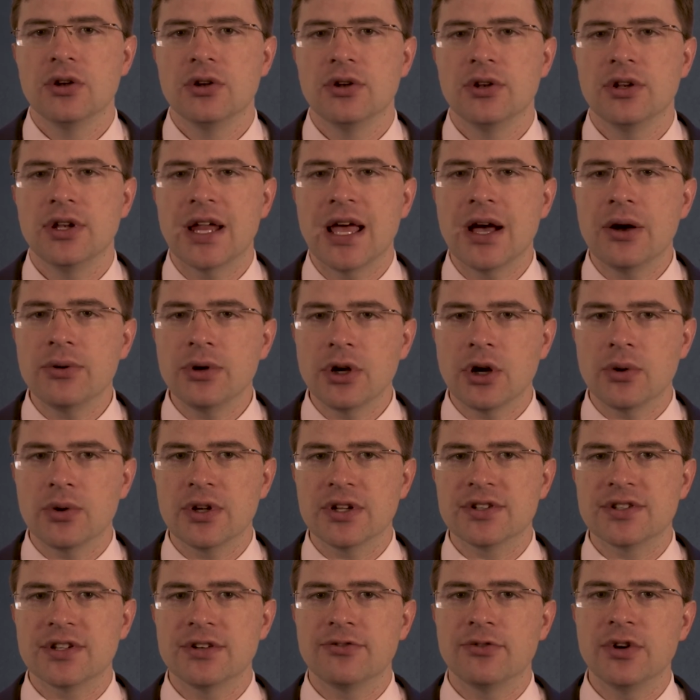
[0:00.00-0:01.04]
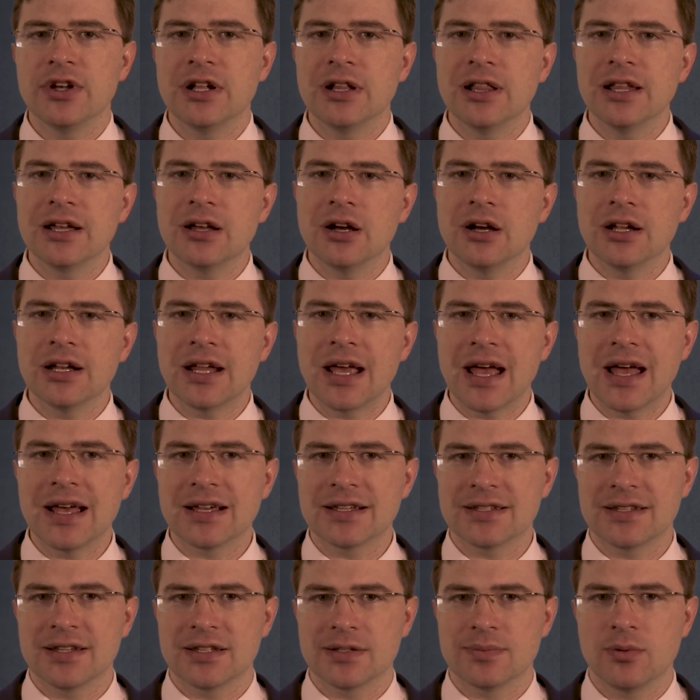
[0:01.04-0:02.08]
Now notice if we click on
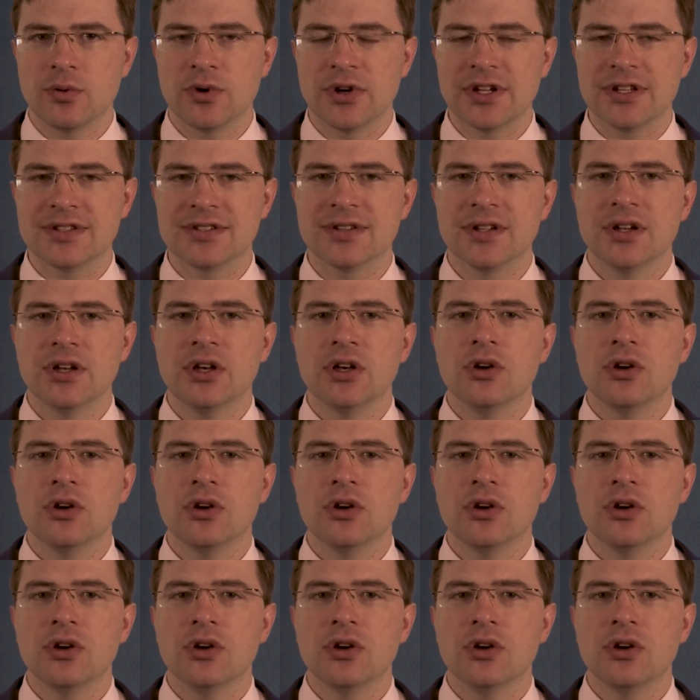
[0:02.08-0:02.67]
access points,